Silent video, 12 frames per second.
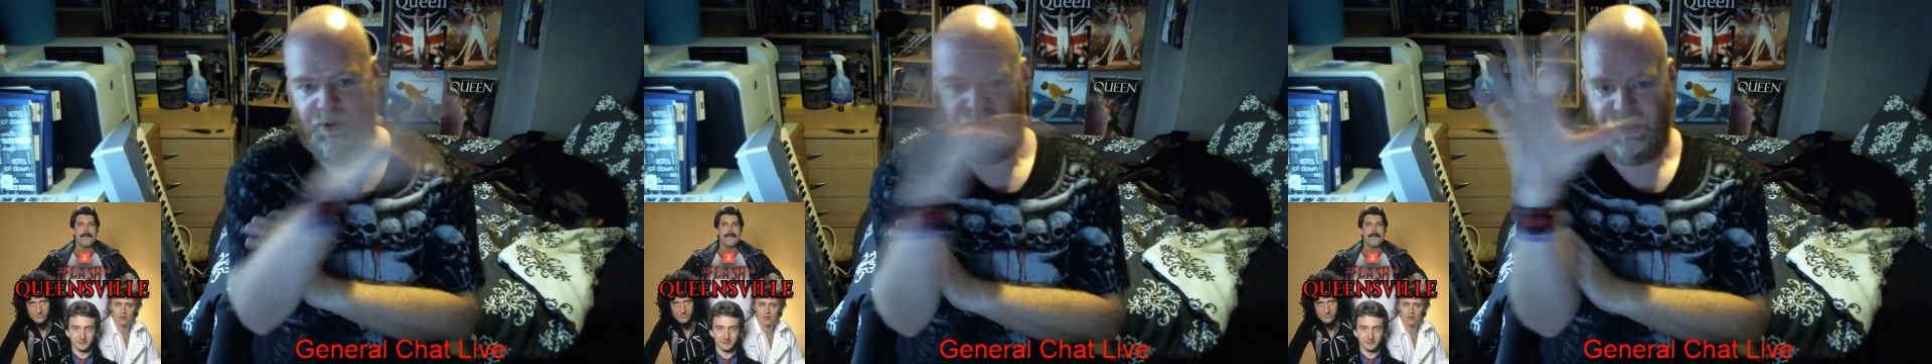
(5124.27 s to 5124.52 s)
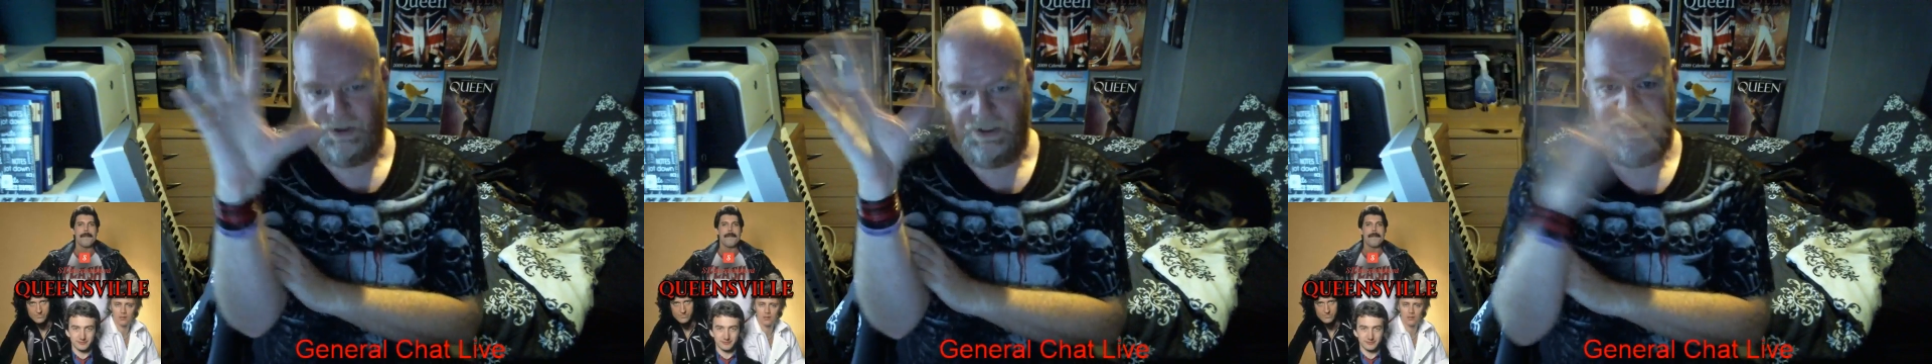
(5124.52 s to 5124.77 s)

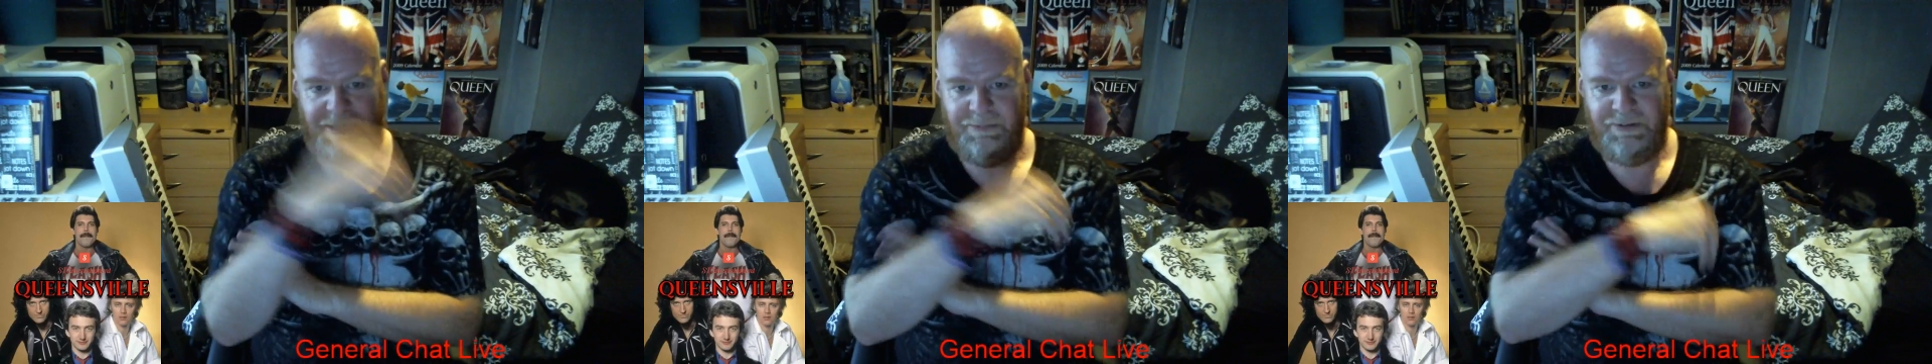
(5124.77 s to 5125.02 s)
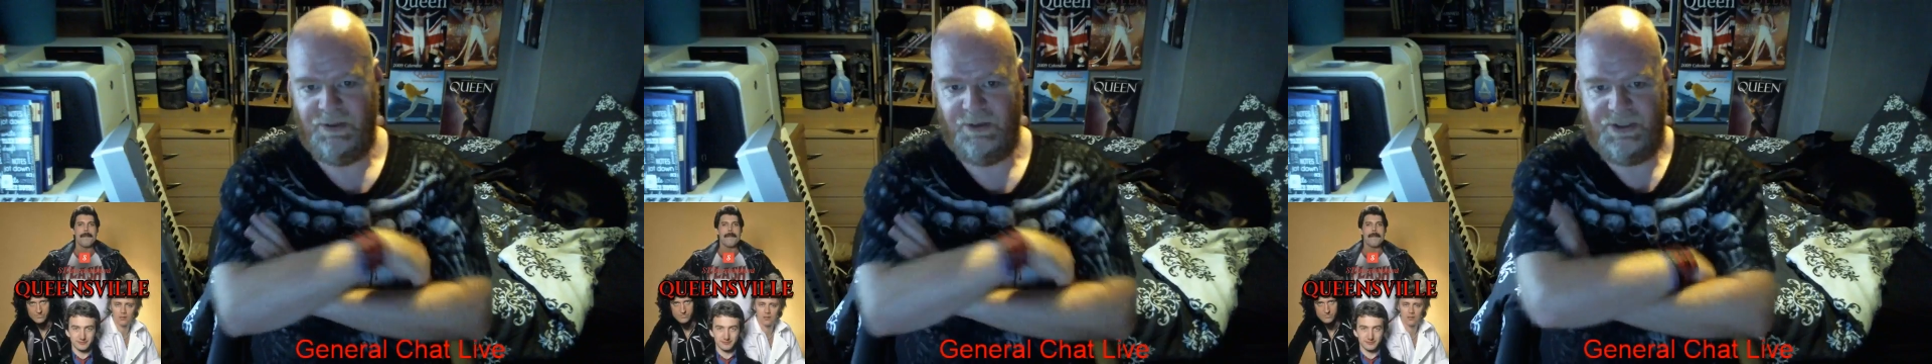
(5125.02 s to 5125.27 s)
choice of cable,
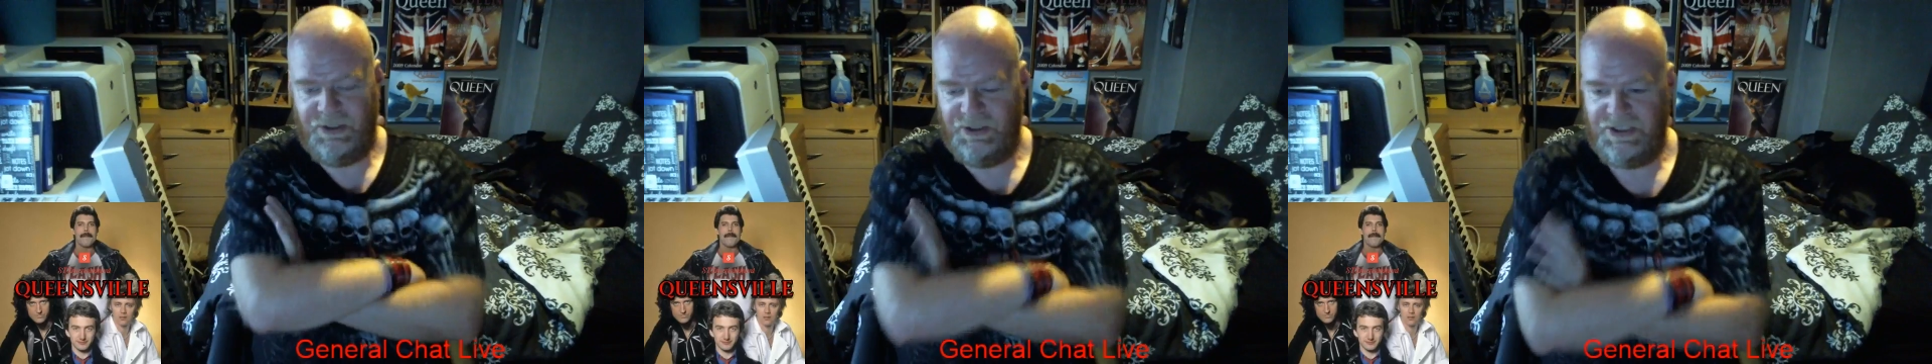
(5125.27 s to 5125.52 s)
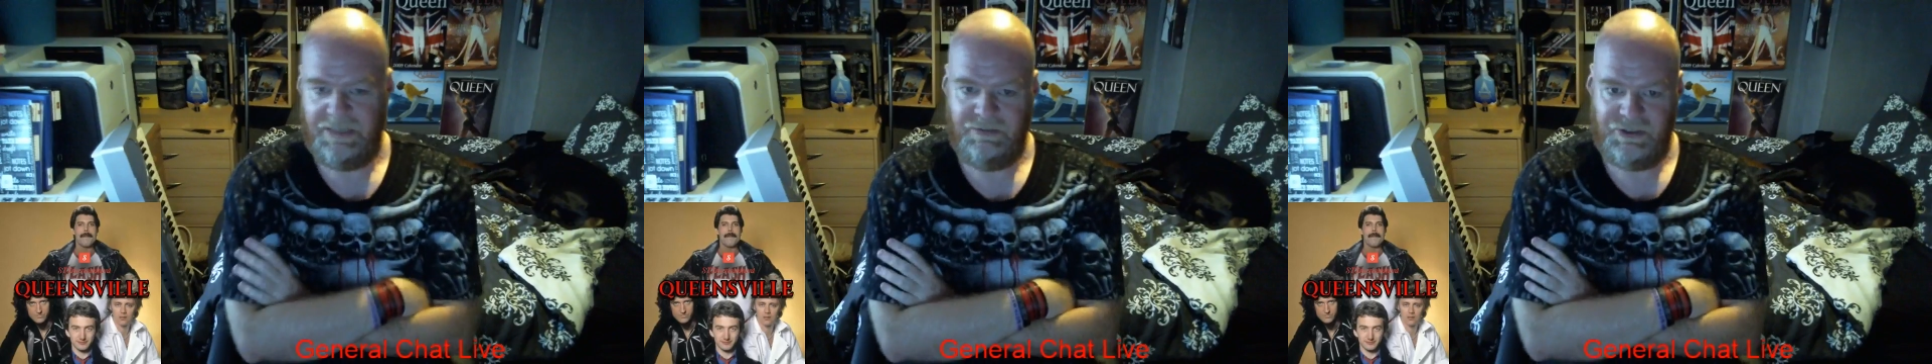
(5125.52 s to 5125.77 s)
your choice
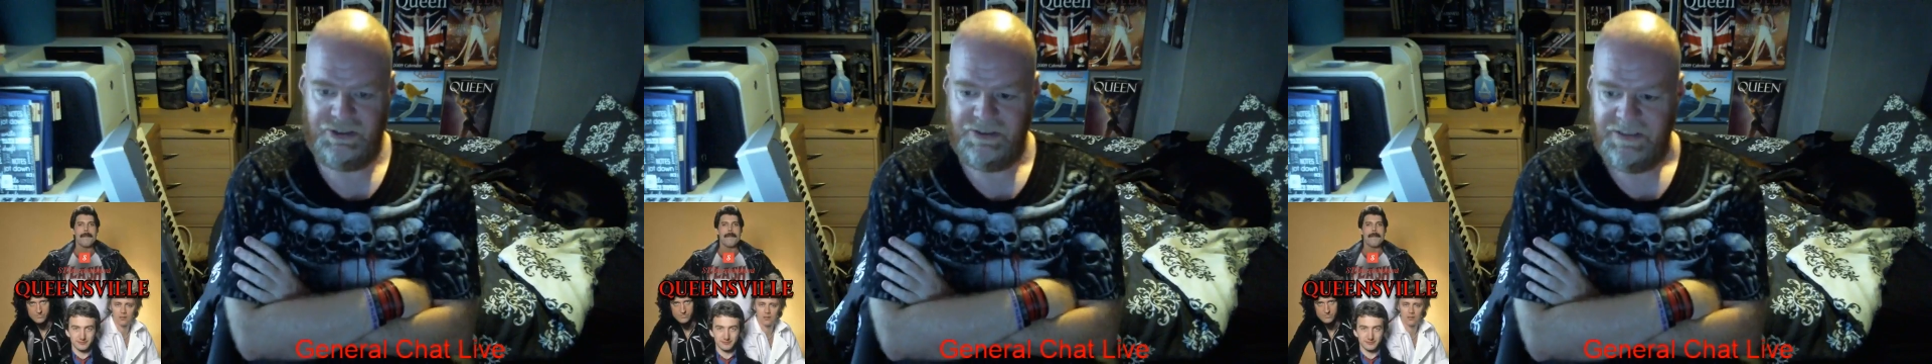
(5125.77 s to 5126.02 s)
television.